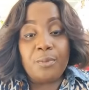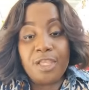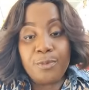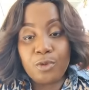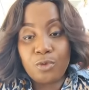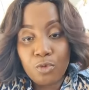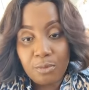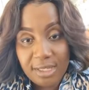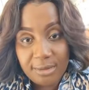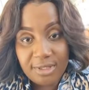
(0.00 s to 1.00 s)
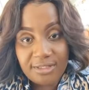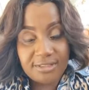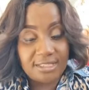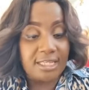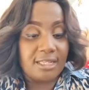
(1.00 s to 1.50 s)
People do make
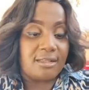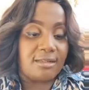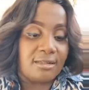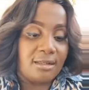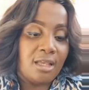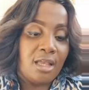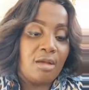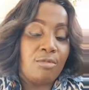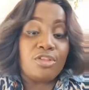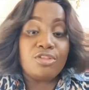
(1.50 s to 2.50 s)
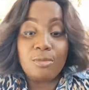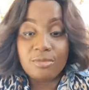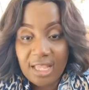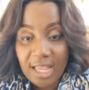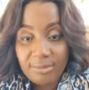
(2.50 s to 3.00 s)
mistake. But
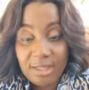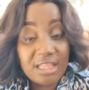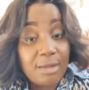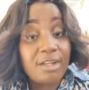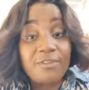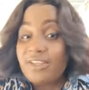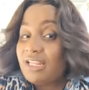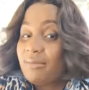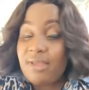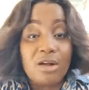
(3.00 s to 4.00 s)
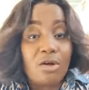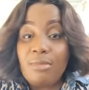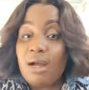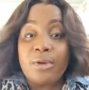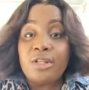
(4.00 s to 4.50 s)
sometimes, that's why I'm not feel like me I
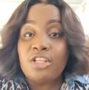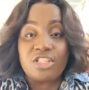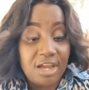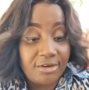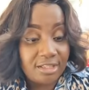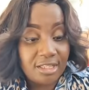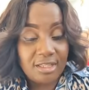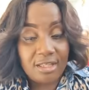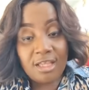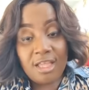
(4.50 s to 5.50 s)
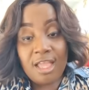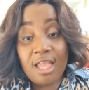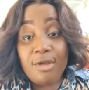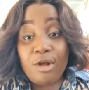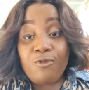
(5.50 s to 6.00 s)
come back with no charity.
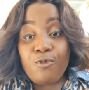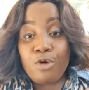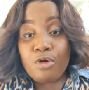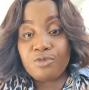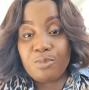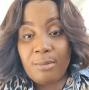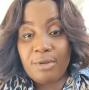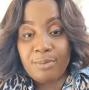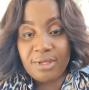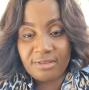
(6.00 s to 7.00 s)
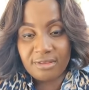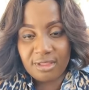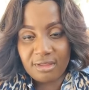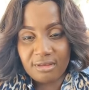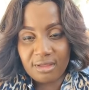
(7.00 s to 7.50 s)
i go focus on my
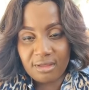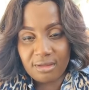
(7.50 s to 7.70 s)
business.